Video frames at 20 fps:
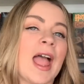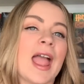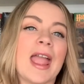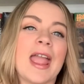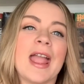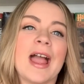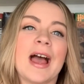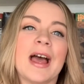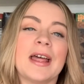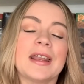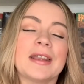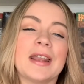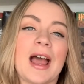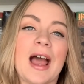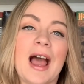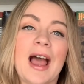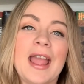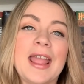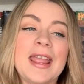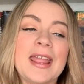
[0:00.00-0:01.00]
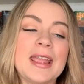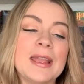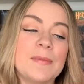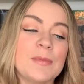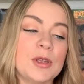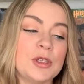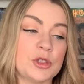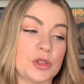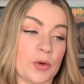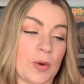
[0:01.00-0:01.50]
And I
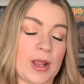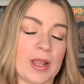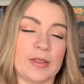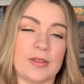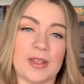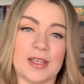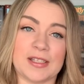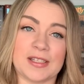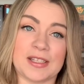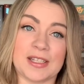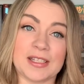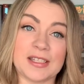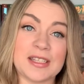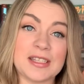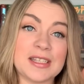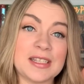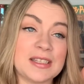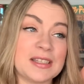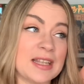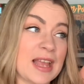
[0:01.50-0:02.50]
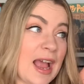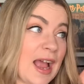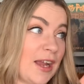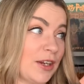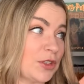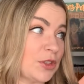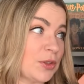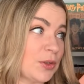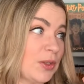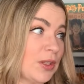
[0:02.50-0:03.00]
am enjoying this. This is
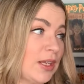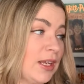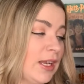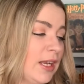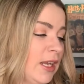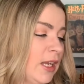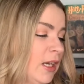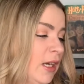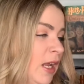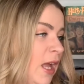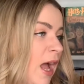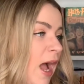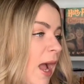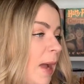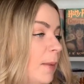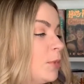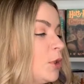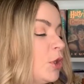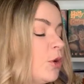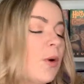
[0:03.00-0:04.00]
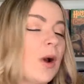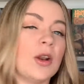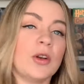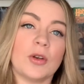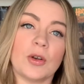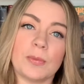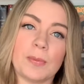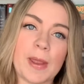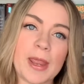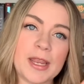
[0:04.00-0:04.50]
actually, I'm
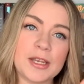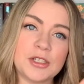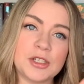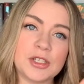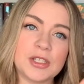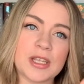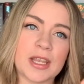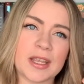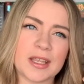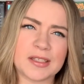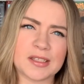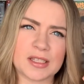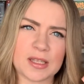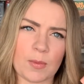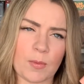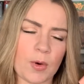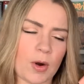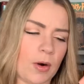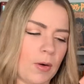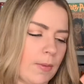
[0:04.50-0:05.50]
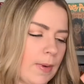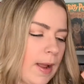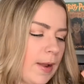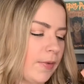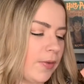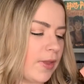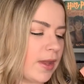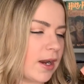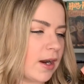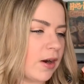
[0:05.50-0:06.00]
200 pages in, somewhere
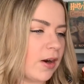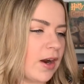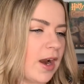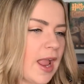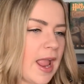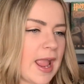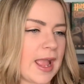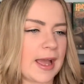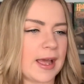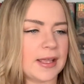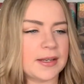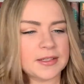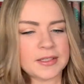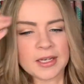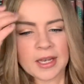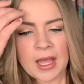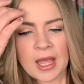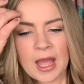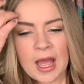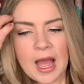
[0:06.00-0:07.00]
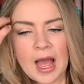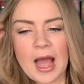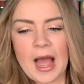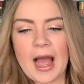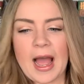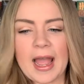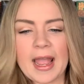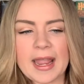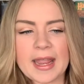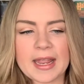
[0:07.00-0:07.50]
around there, and
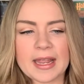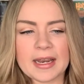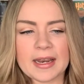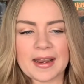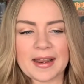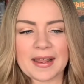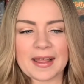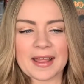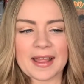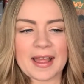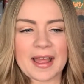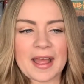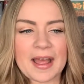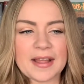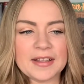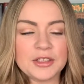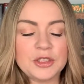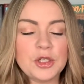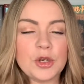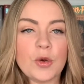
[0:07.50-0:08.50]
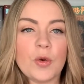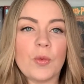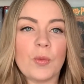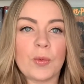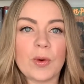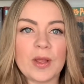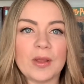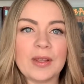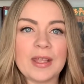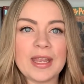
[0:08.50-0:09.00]
I do
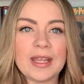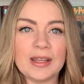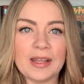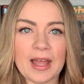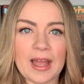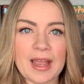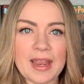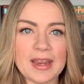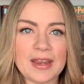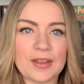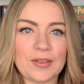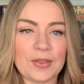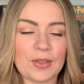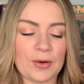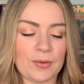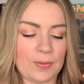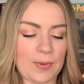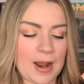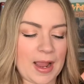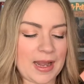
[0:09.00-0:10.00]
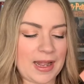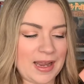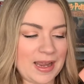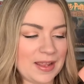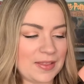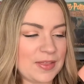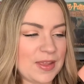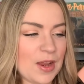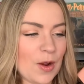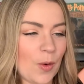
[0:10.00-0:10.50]
really like the
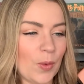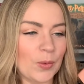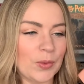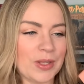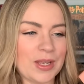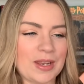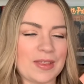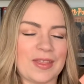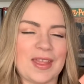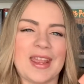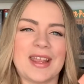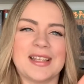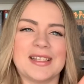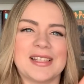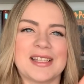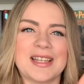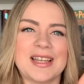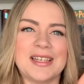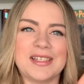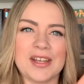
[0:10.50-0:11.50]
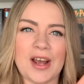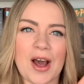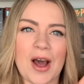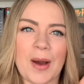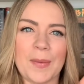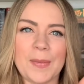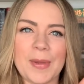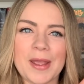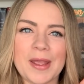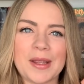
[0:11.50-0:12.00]
writing. The only thing is the
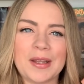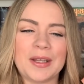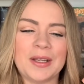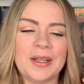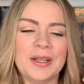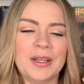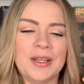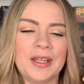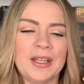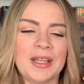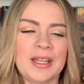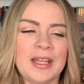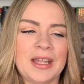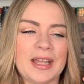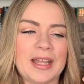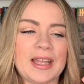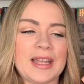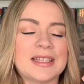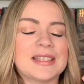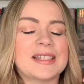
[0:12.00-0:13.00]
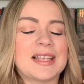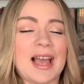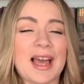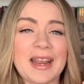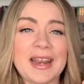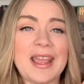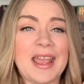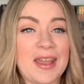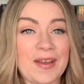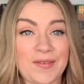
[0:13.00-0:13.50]
topic. It's
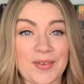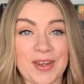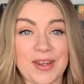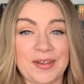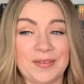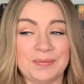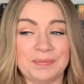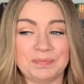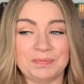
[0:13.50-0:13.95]
kind of heavy,